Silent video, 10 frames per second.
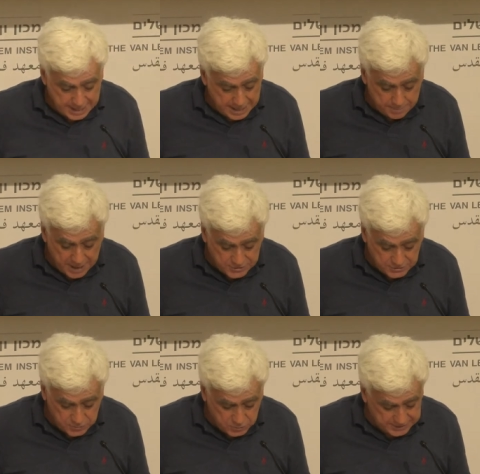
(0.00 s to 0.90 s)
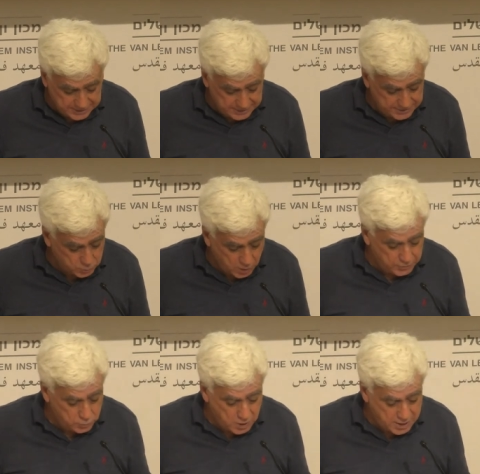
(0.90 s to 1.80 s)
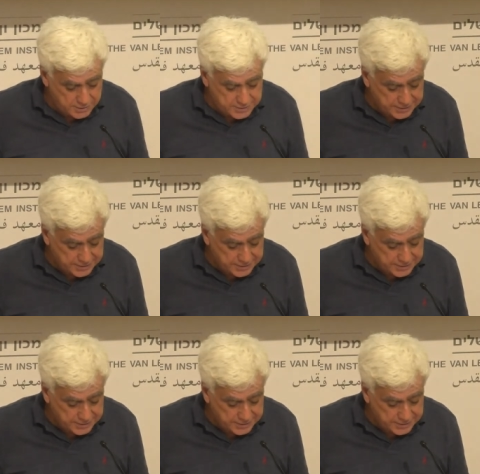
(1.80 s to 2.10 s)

Imagine two cities, one where a